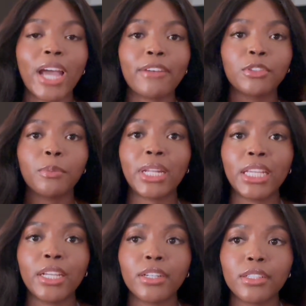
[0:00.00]
after
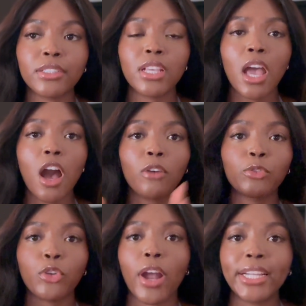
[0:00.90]
many years of
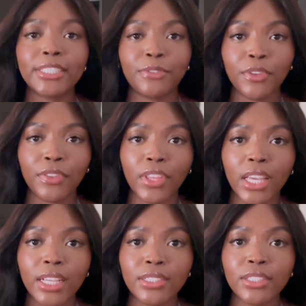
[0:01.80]
trying different
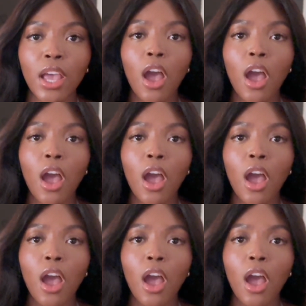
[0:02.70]
things,